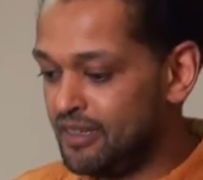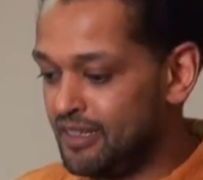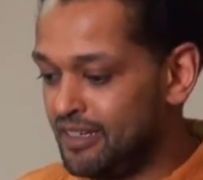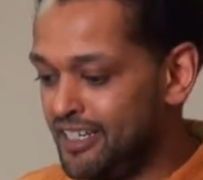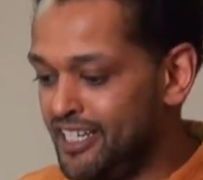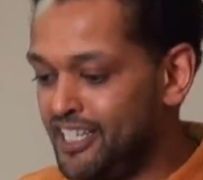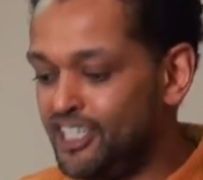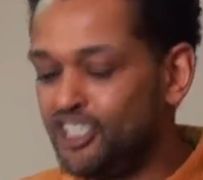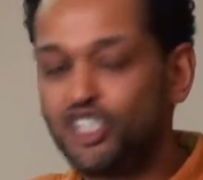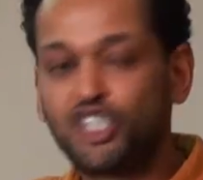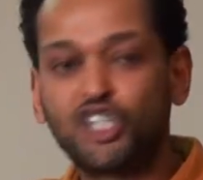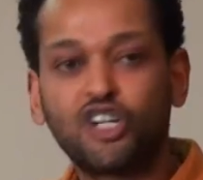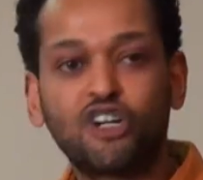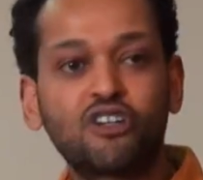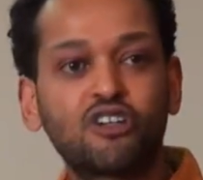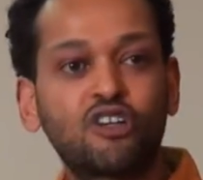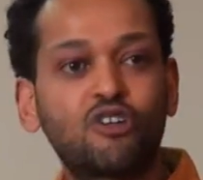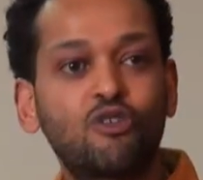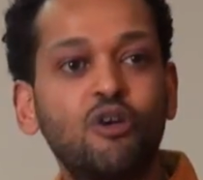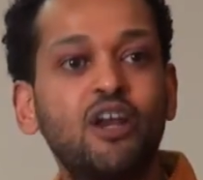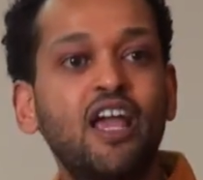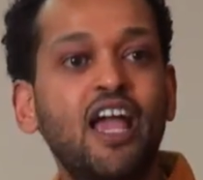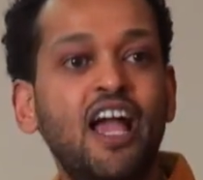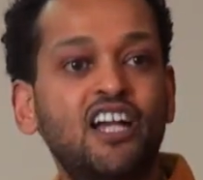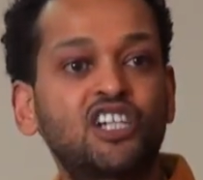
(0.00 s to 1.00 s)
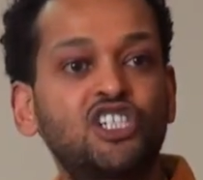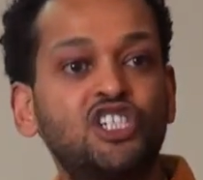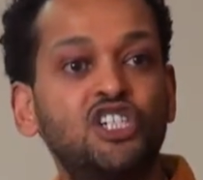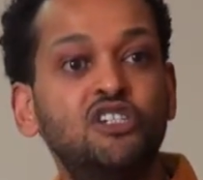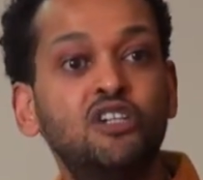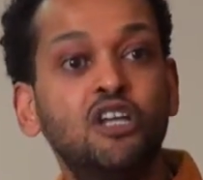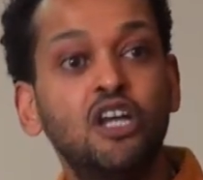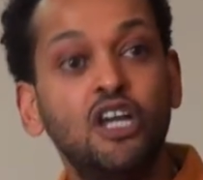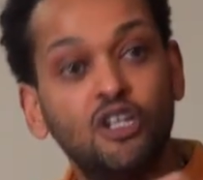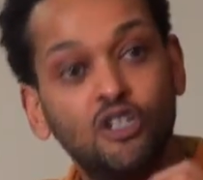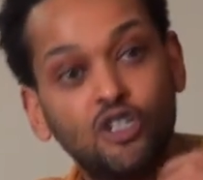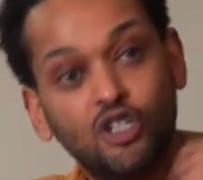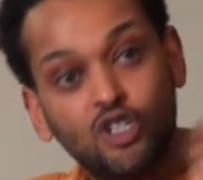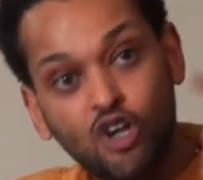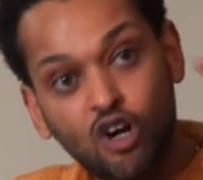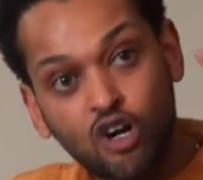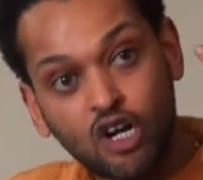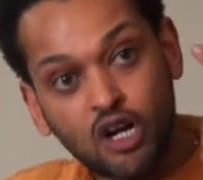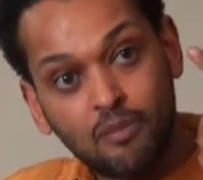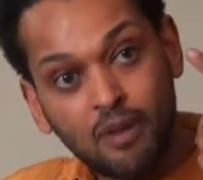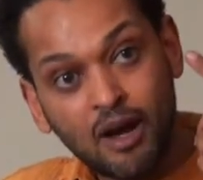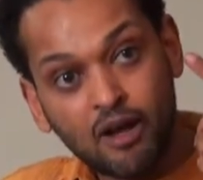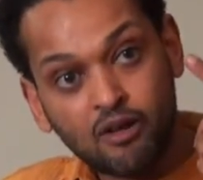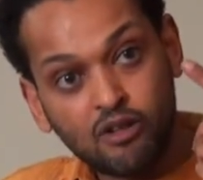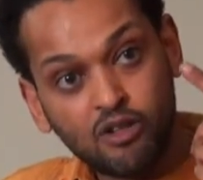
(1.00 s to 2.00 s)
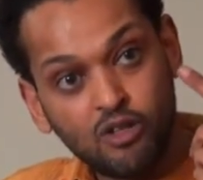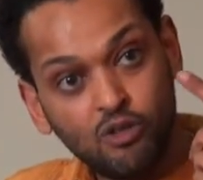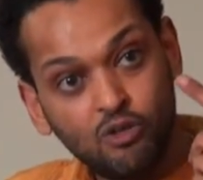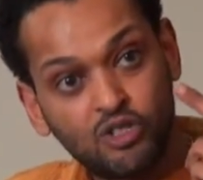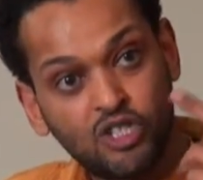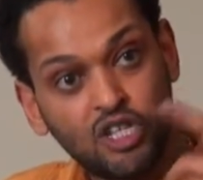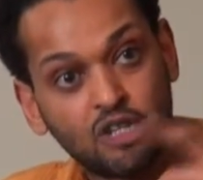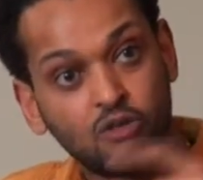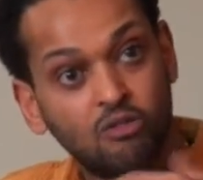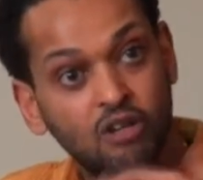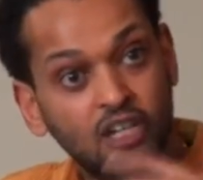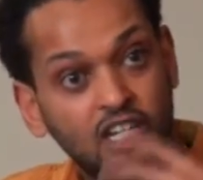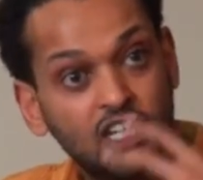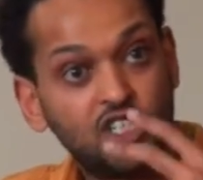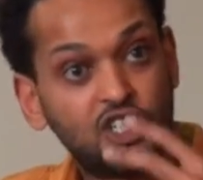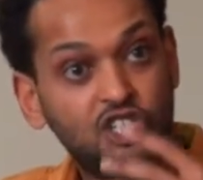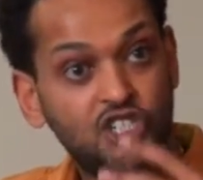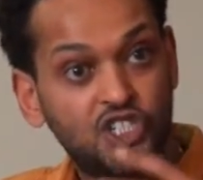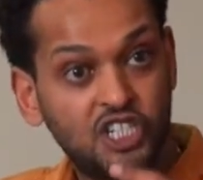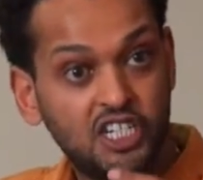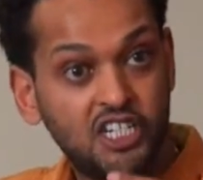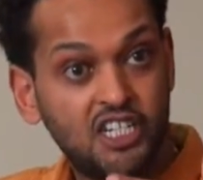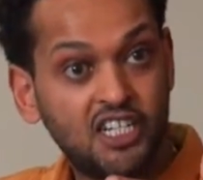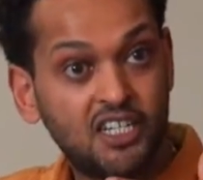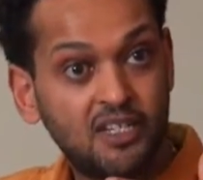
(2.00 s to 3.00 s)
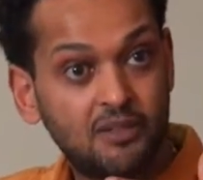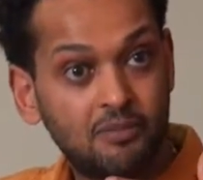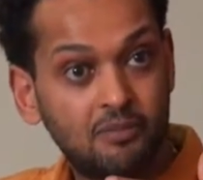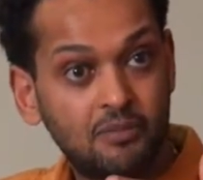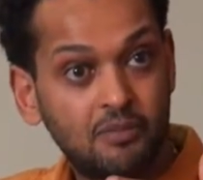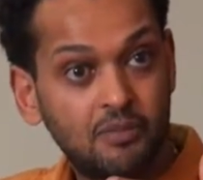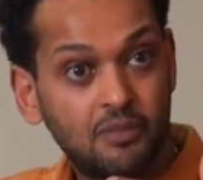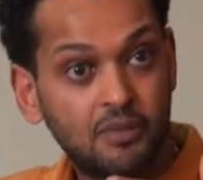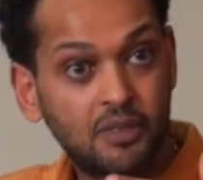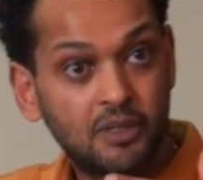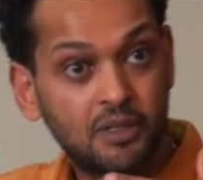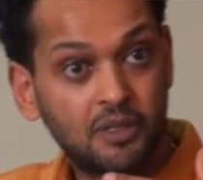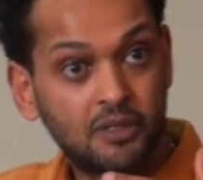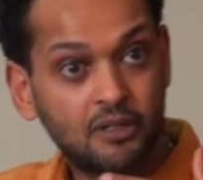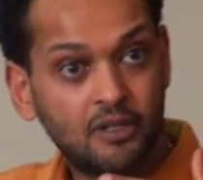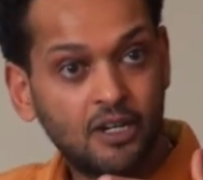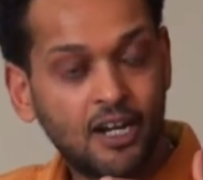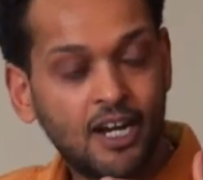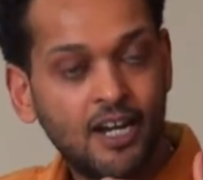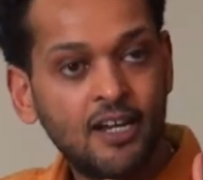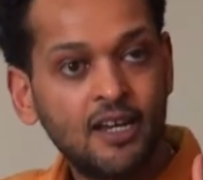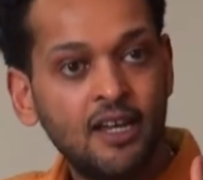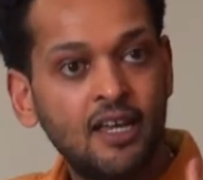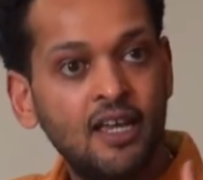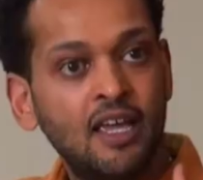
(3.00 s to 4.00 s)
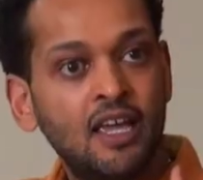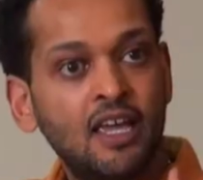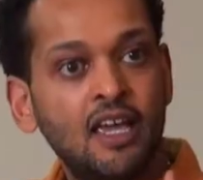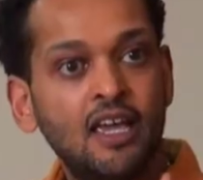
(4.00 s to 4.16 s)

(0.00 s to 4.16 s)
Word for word: knee-jerk reaction to talk about it using religious idiom, right?